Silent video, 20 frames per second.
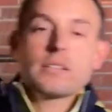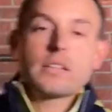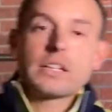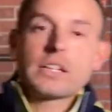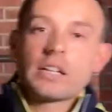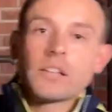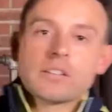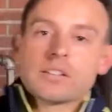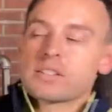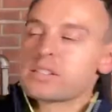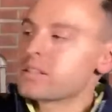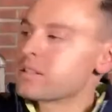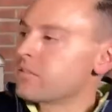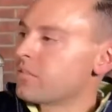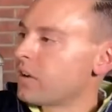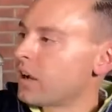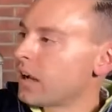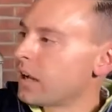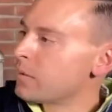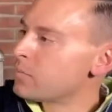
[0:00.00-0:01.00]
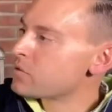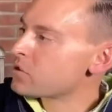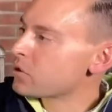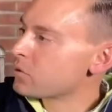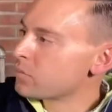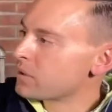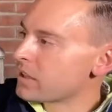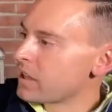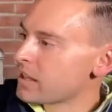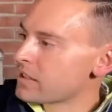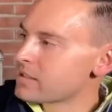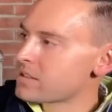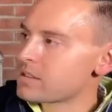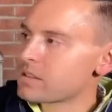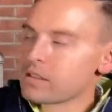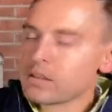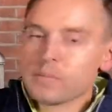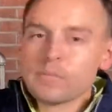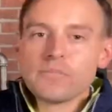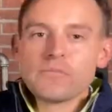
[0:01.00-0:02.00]
Again, this is a vibe, so it'll be that
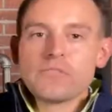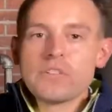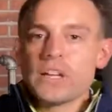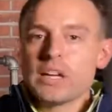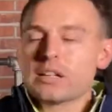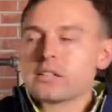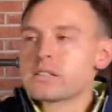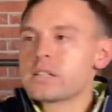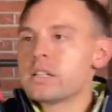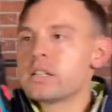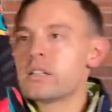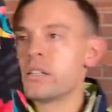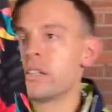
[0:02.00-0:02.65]
slim fit